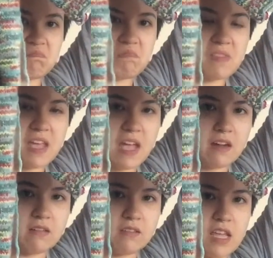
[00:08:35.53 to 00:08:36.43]
that
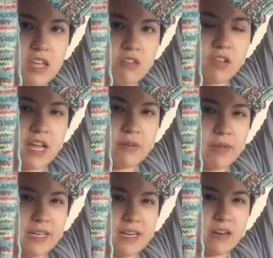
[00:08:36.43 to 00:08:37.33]
they either
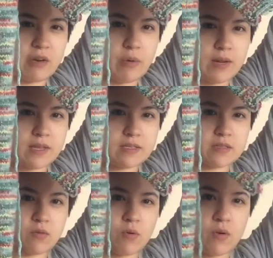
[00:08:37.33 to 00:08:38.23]
really didn't notice
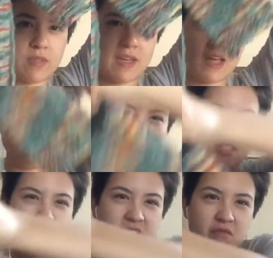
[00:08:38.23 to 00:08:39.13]
or they kind of
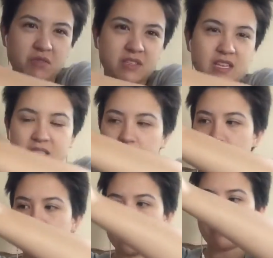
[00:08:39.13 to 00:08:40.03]
just thought it was supposed to